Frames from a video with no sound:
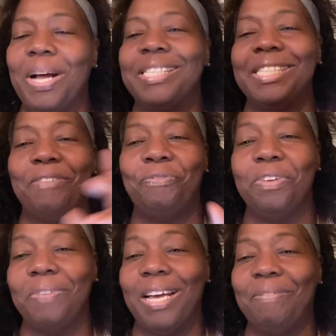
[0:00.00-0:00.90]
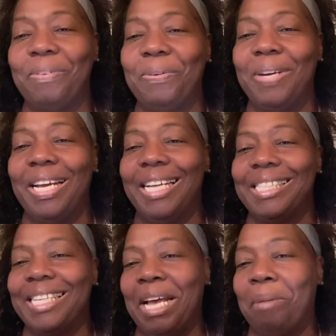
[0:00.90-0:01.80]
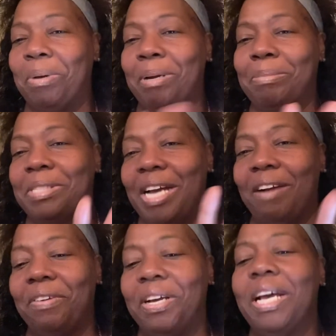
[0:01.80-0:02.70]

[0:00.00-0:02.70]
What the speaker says: I said 5th Avenue last time, but I'm sorry.